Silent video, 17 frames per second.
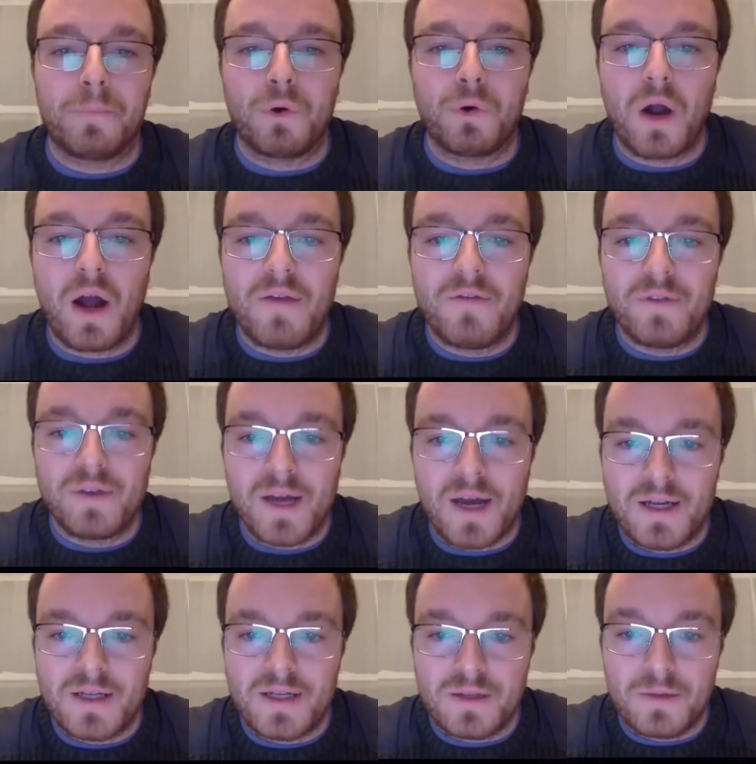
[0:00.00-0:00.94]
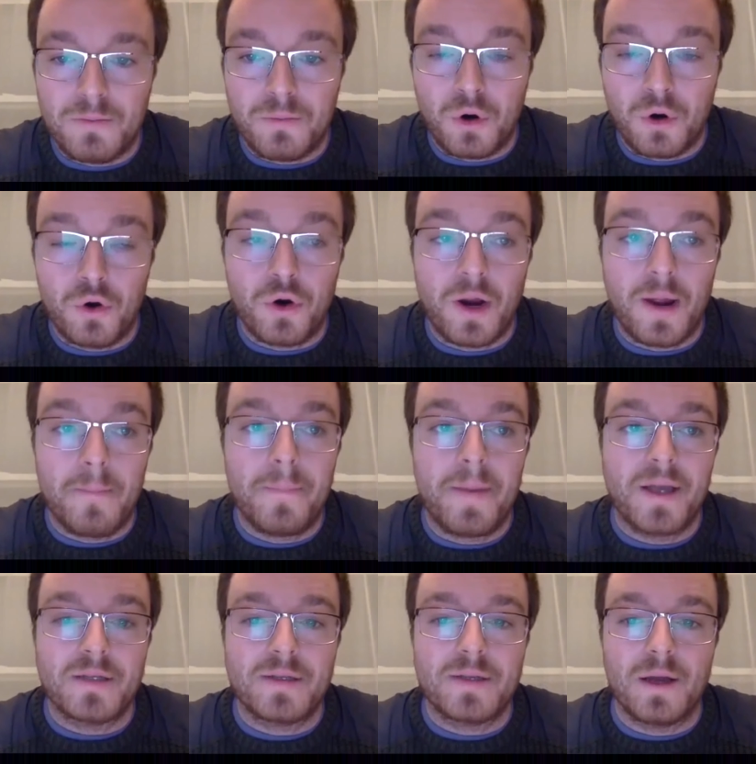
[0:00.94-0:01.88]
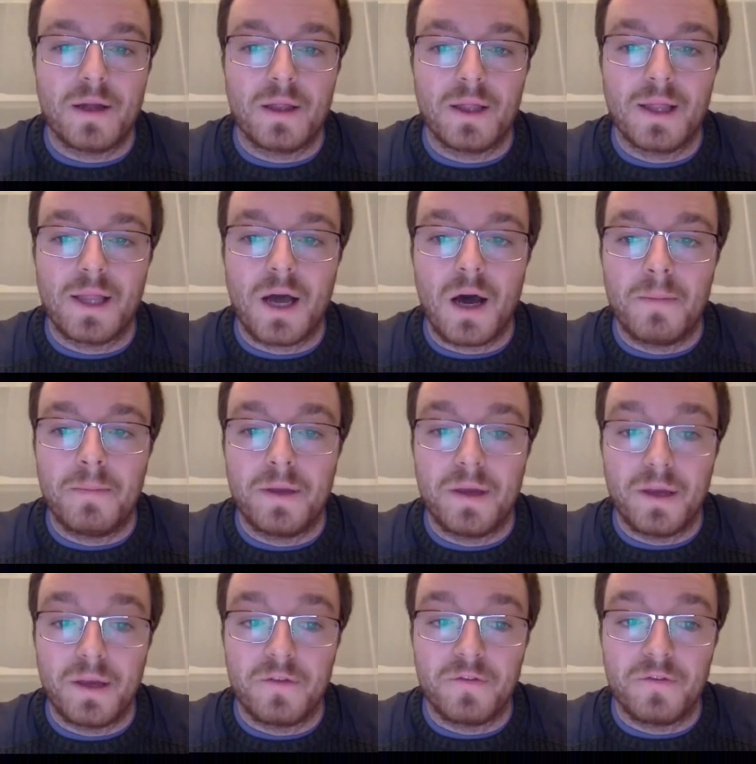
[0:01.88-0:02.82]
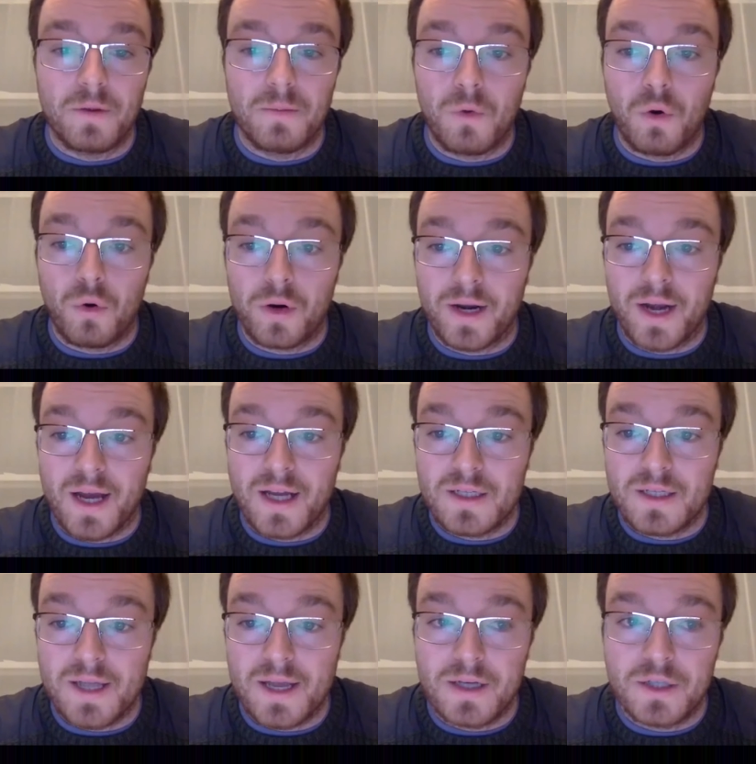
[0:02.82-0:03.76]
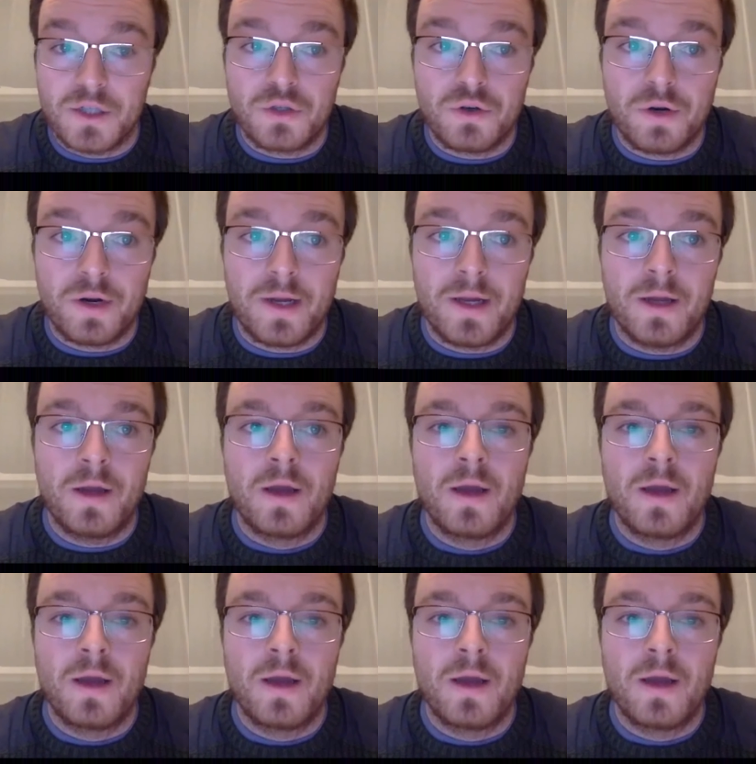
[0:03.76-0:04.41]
privatized the program based on lobbying from organized dentistry.